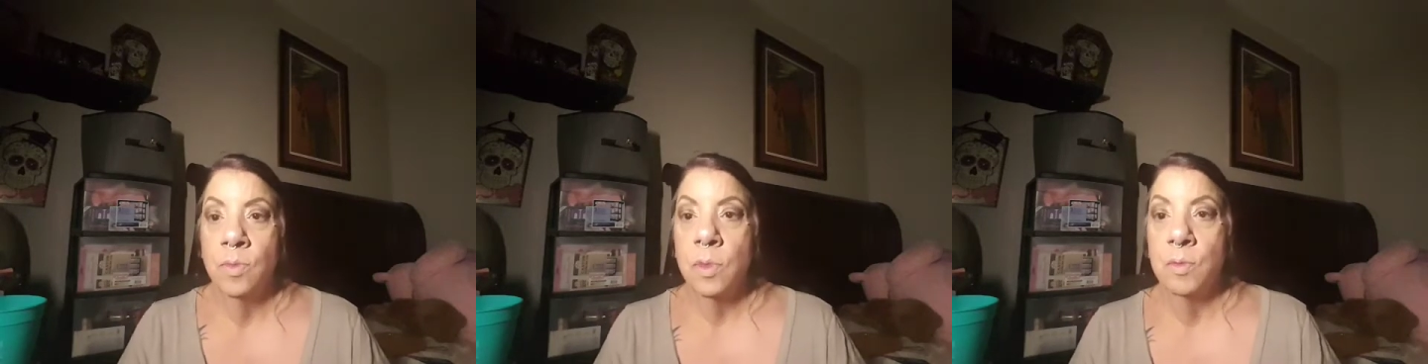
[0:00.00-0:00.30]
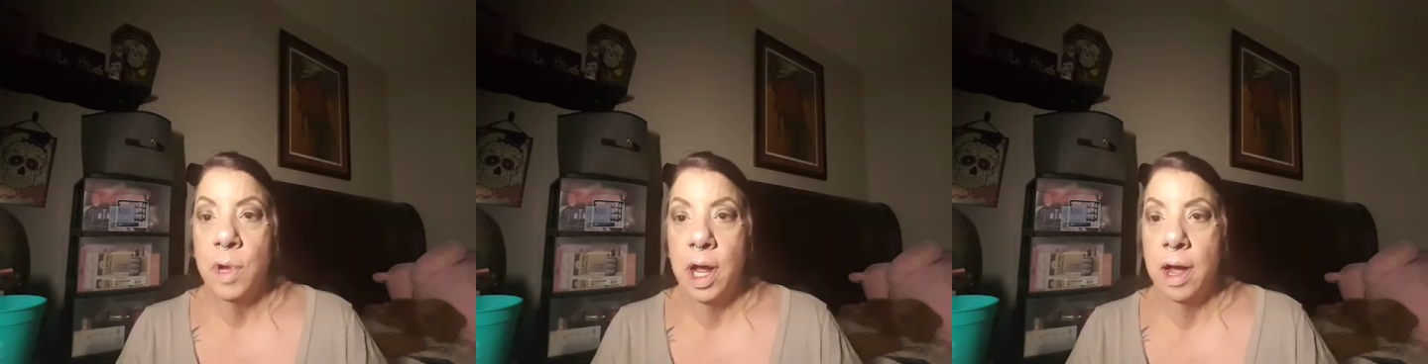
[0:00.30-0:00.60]

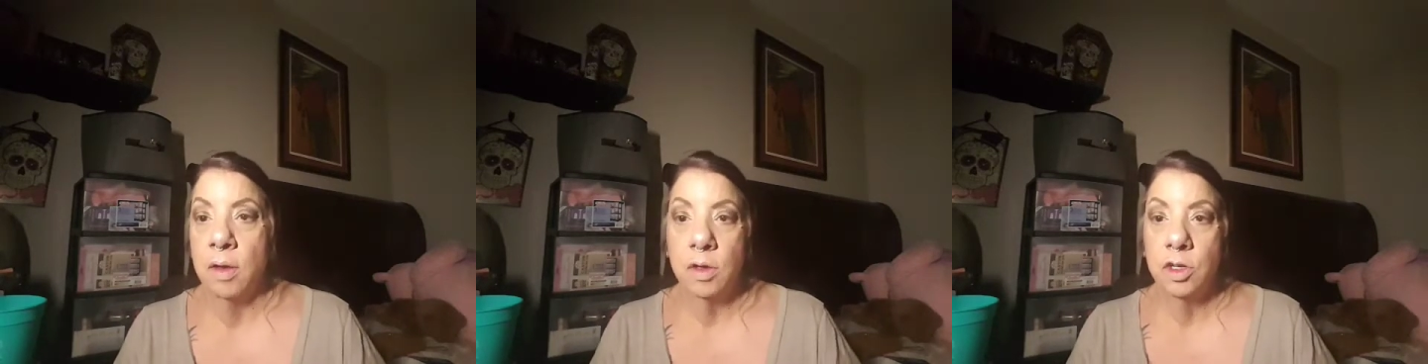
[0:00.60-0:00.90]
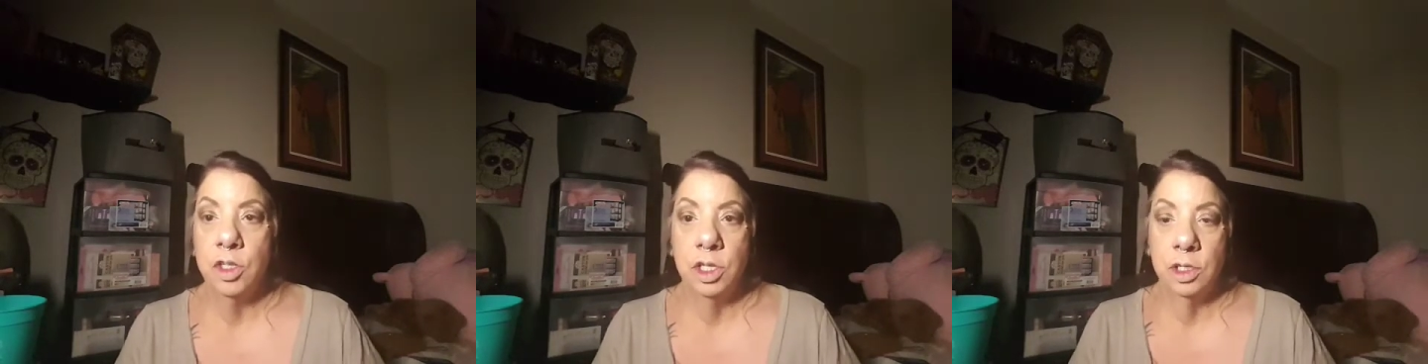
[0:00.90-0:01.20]
My
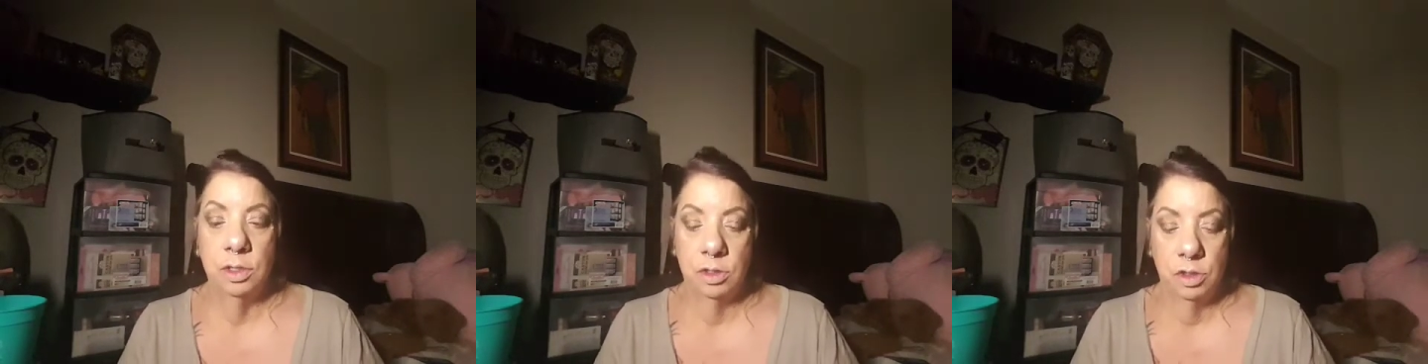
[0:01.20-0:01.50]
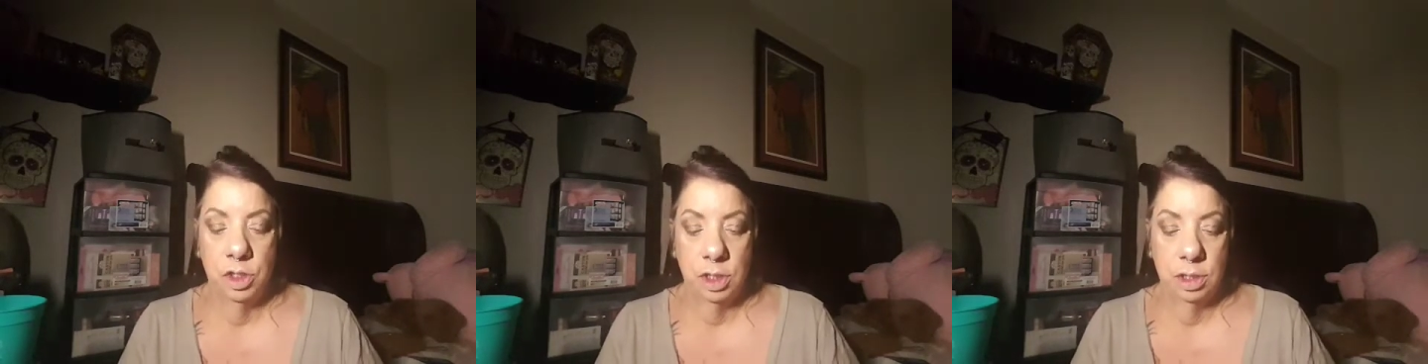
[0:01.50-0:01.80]
allergies are
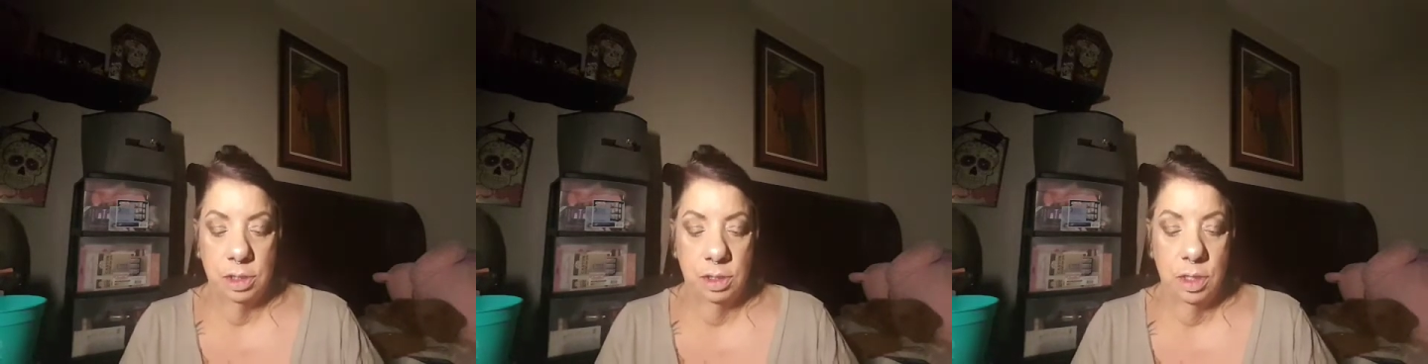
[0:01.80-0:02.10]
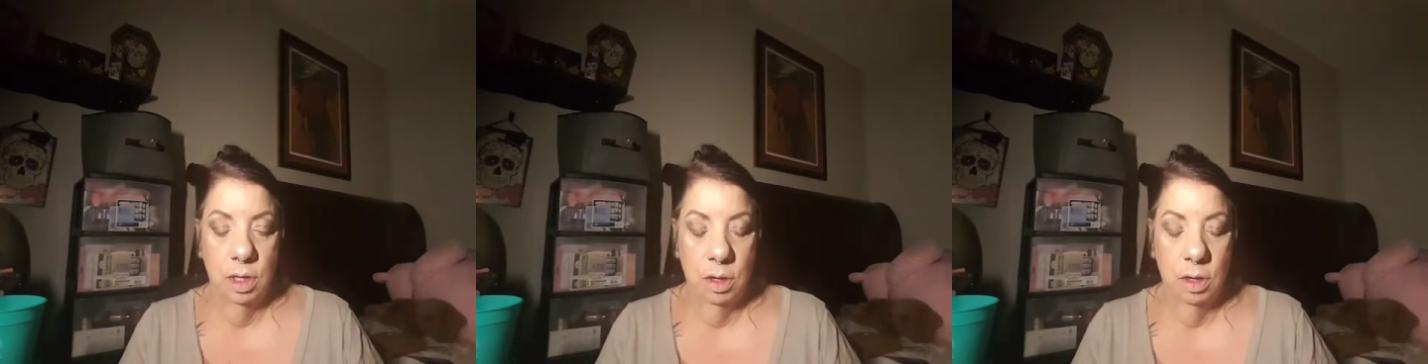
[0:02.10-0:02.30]
just